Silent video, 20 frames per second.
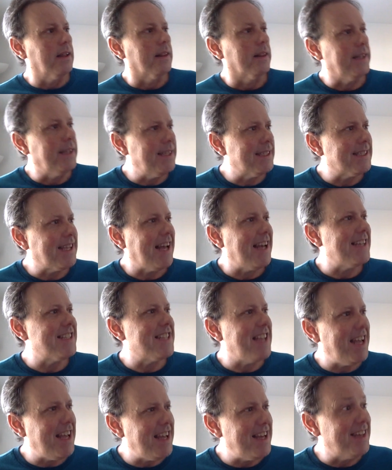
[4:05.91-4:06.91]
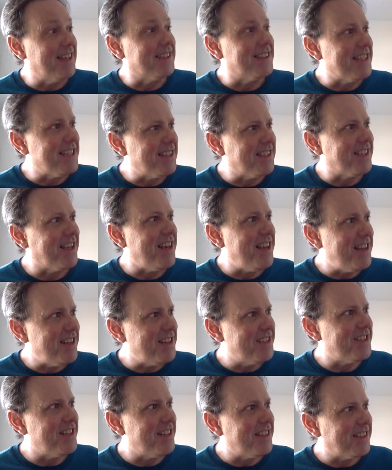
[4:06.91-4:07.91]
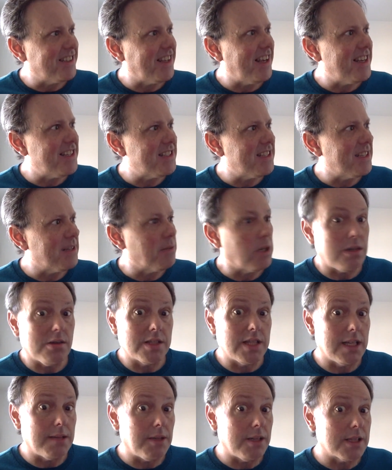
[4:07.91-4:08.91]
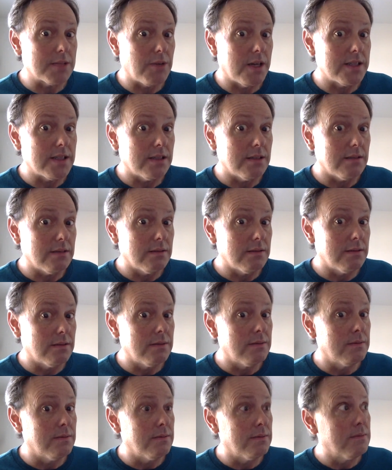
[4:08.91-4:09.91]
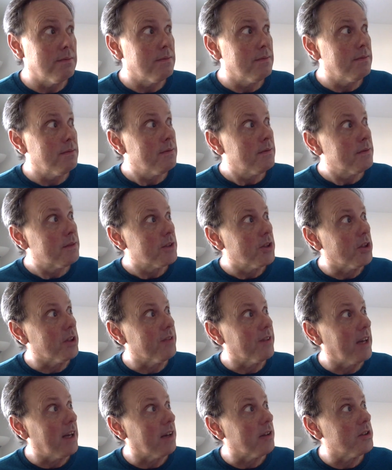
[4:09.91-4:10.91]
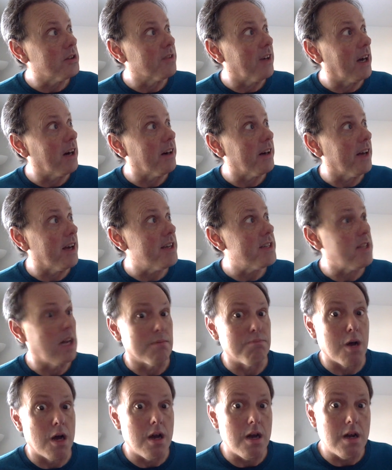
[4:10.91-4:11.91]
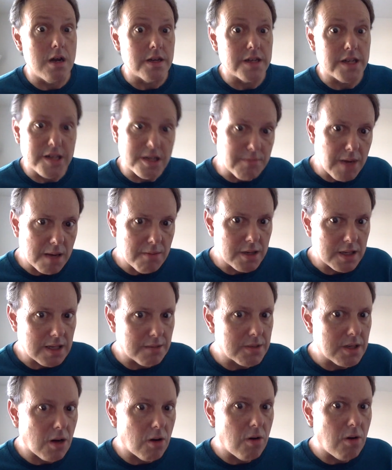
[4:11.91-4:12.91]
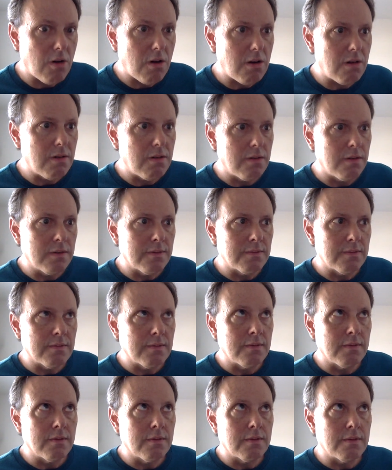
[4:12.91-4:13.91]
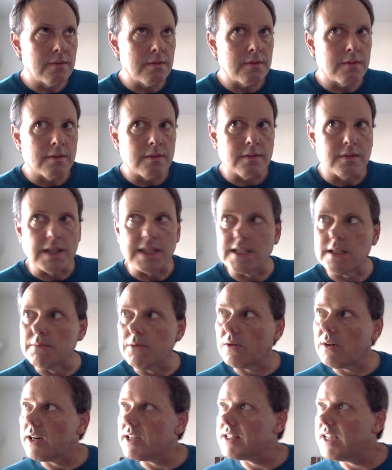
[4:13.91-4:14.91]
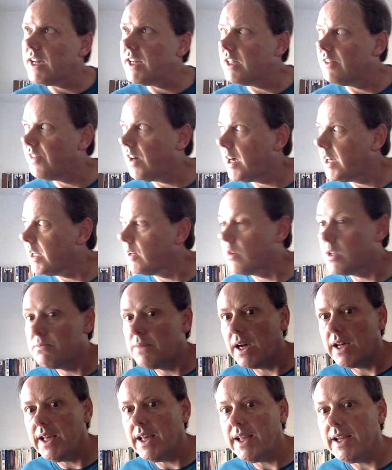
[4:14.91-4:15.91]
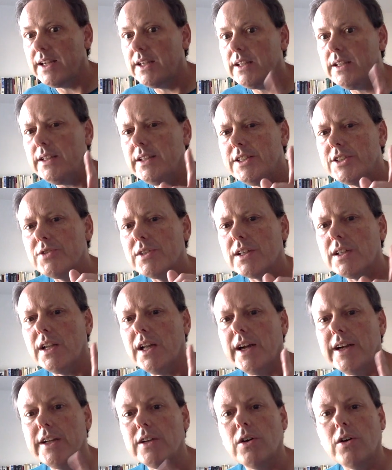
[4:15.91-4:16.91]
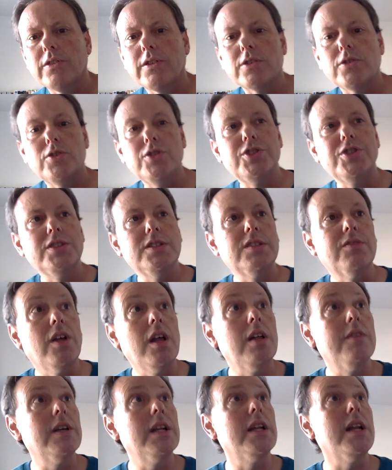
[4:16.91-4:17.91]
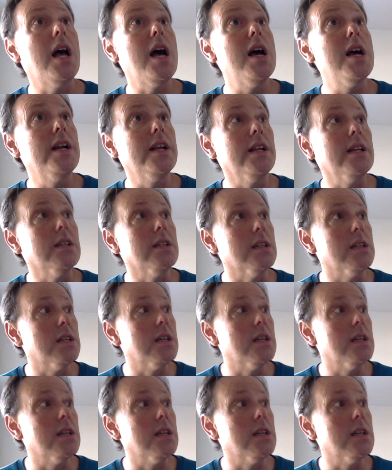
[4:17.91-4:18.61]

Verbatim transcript: This I sat, engaged in guessing, but no syllable expressing. To the fowl whose fiery eyes now burned into my bosom's core. This and more I sat divining, with my head at ease reclining on the cushion's velvet lining